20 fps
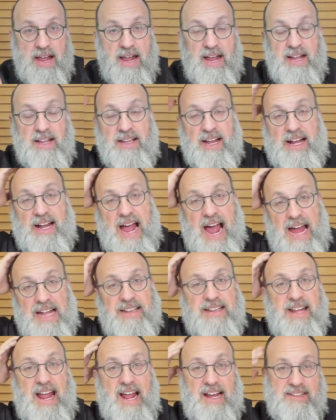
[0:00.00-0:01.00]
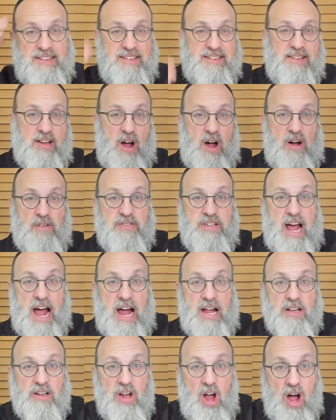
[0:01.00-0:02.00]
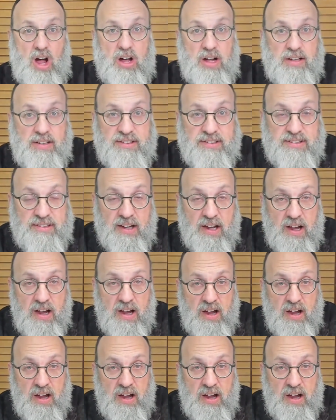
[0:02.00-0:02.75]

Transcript: In the context of the halachas